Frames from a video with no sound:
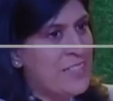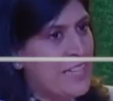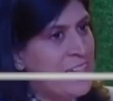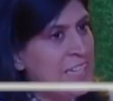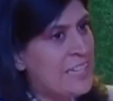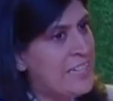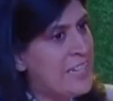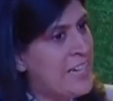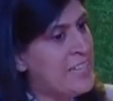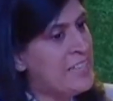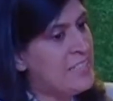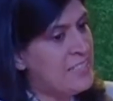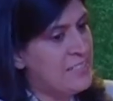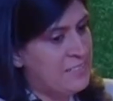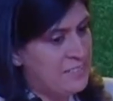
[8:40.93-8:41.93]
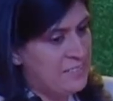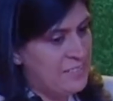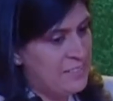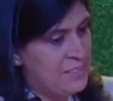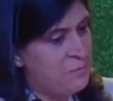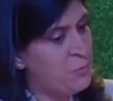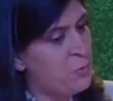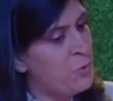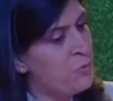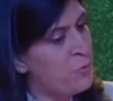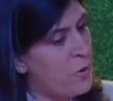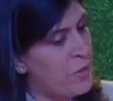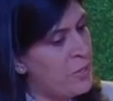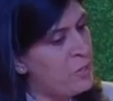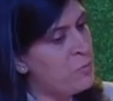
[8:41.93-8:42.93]
In India, the, the more
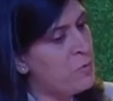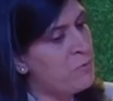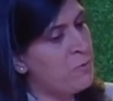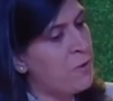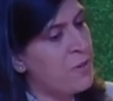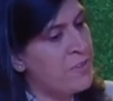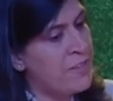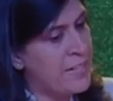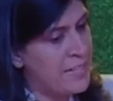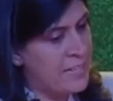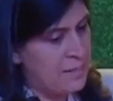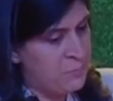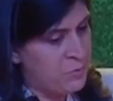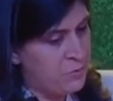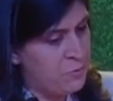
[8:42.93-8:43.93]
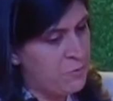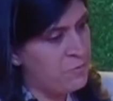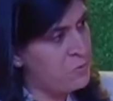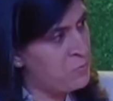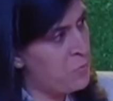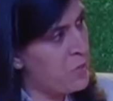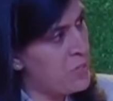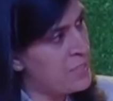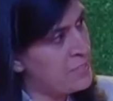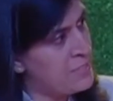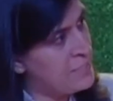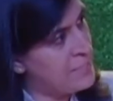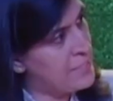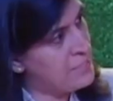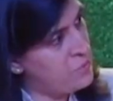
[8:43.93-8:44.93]
volume of ordering comes from smaller
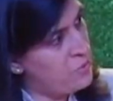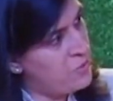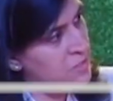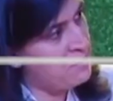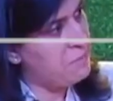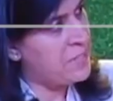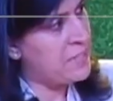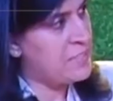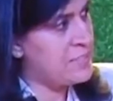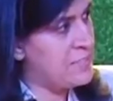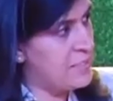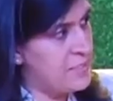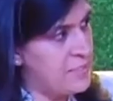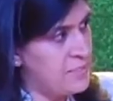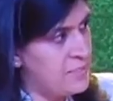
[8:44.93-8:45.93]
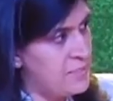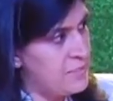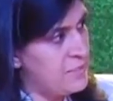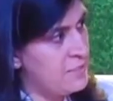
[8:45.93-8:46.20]
cities or in bigger cities?